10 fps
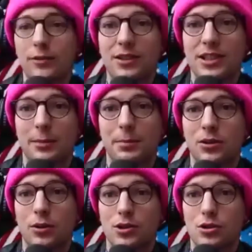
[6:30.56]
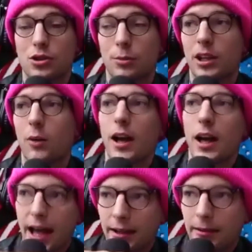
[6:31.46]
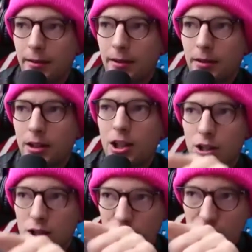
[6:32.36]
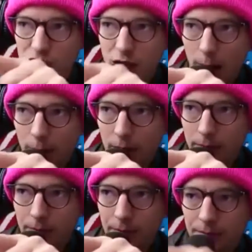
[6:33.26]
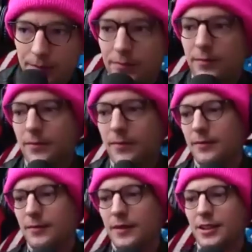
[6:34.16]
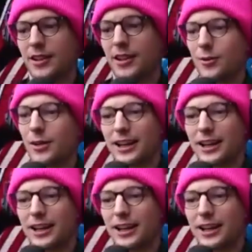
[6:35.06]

seen it be done is just somebody go, hey, stop. You know, and